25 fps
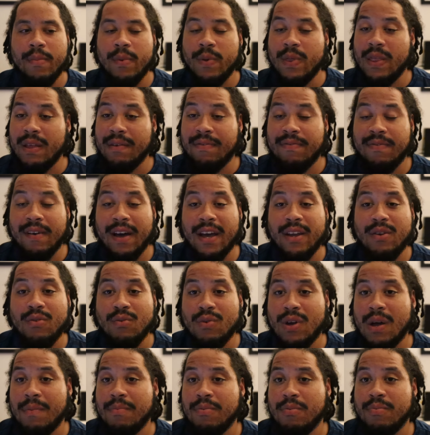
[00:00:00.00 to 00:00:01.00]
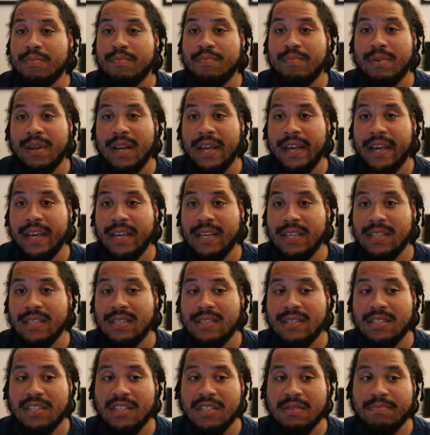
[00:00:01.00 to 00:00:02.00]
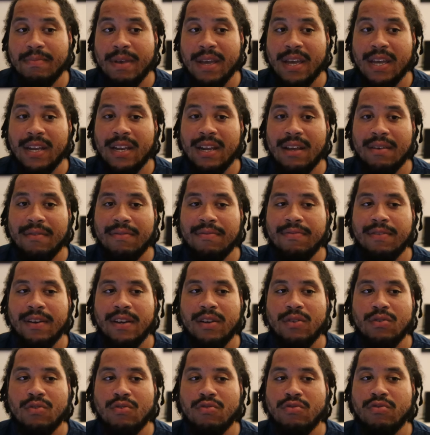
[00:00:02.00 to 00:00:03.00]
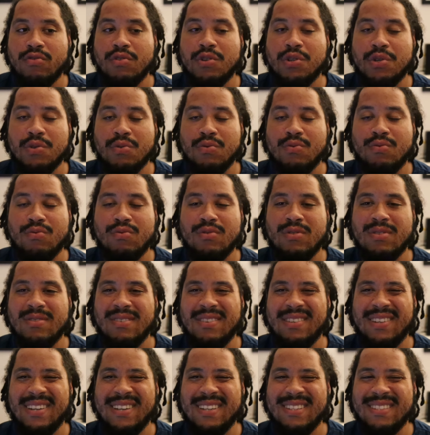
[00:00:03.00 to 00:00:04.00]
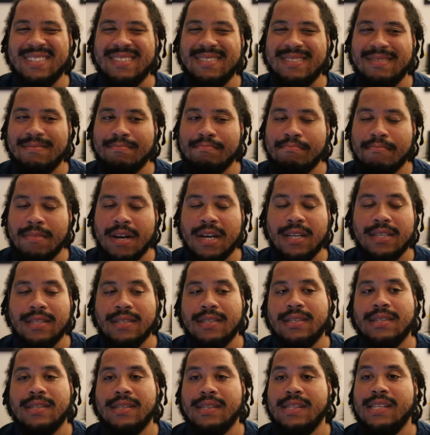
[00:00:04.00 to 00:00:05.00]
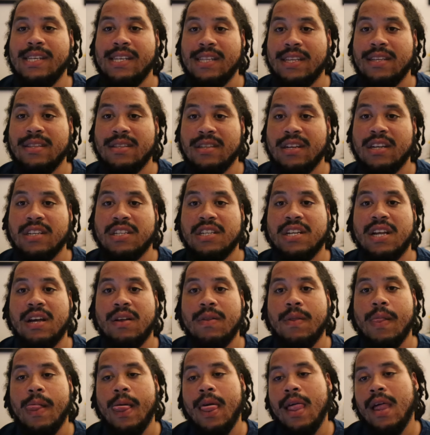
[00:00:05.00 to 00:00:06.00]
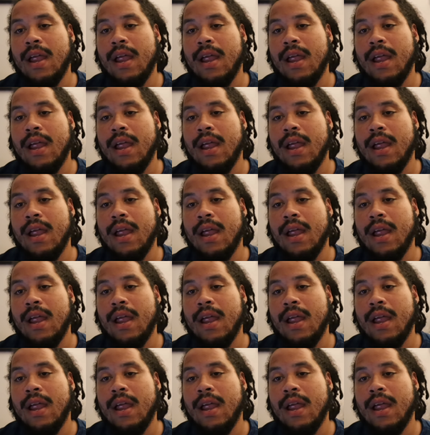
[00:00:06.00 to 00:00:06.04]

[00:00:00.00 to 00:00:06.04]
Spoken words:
in the final couple of plays, just making that final crucial, must-needed touchdown.